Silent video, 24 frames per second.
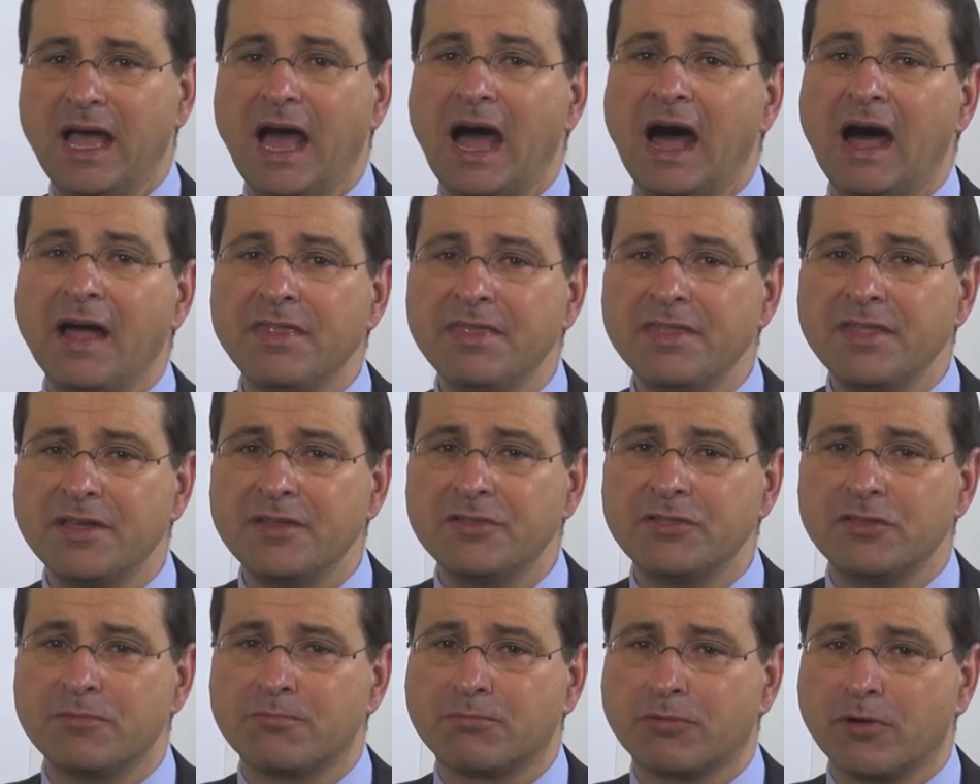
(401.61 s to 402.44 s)
under
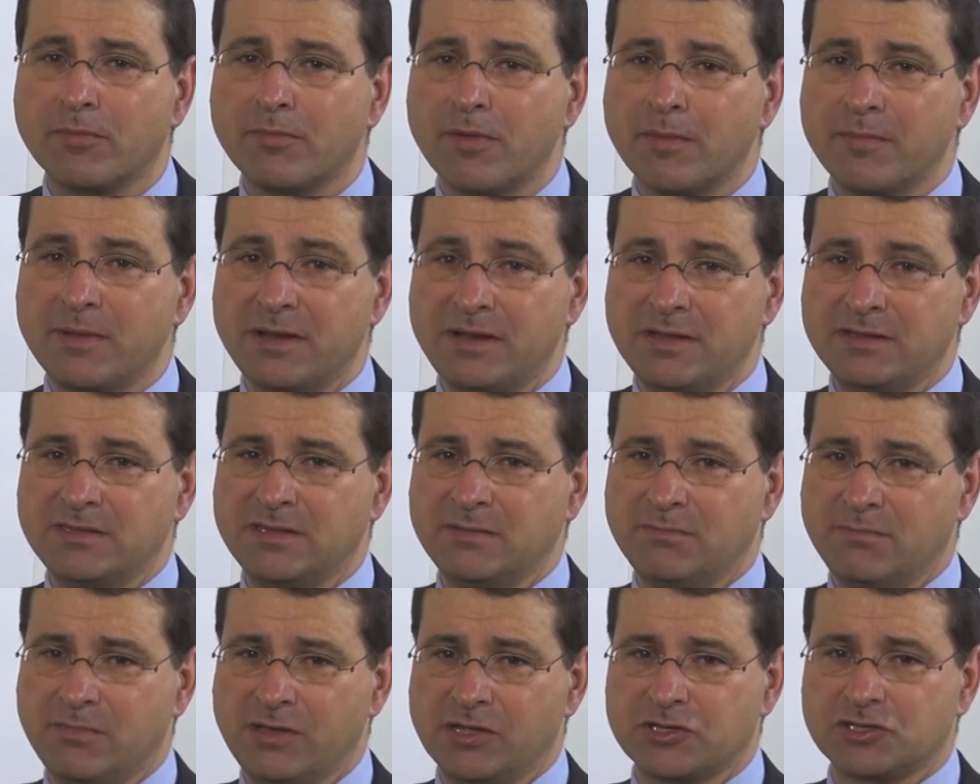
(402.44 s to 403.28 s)
the probability
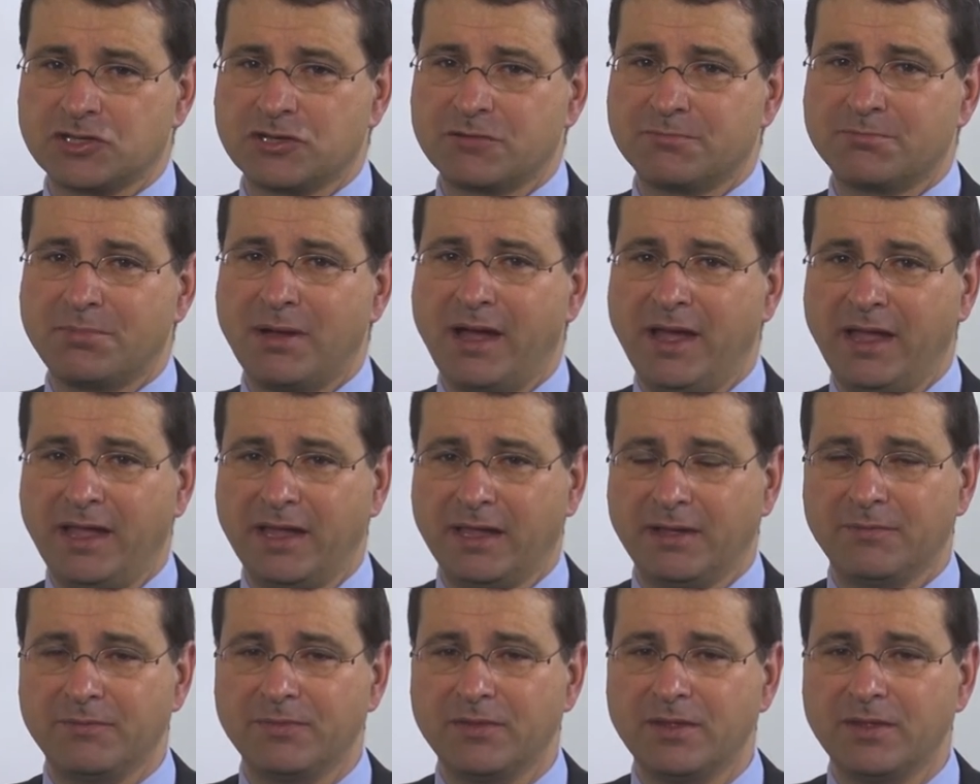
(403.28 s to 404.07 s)
measure pi.